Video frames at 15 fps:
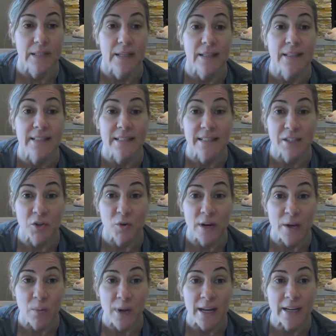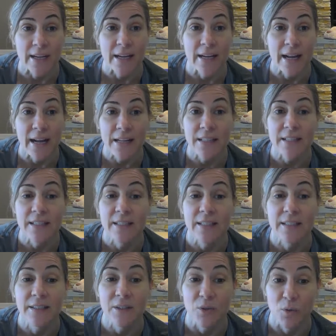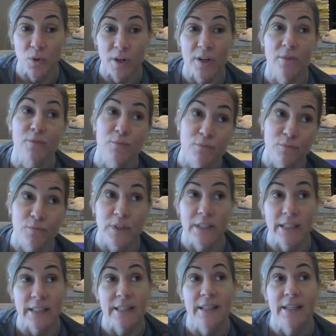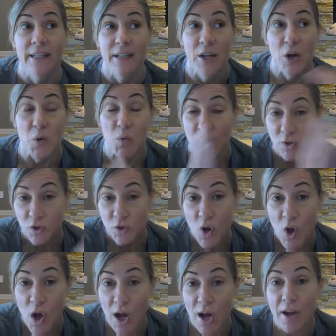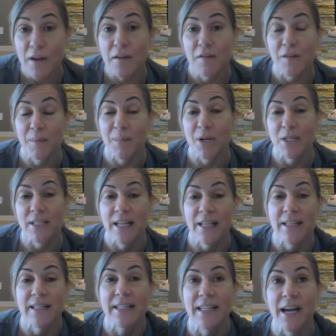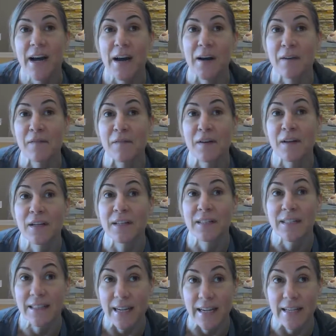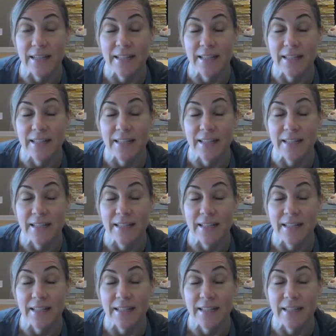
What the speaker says: And this is a great way to connect or really withdraw from our sense of sight.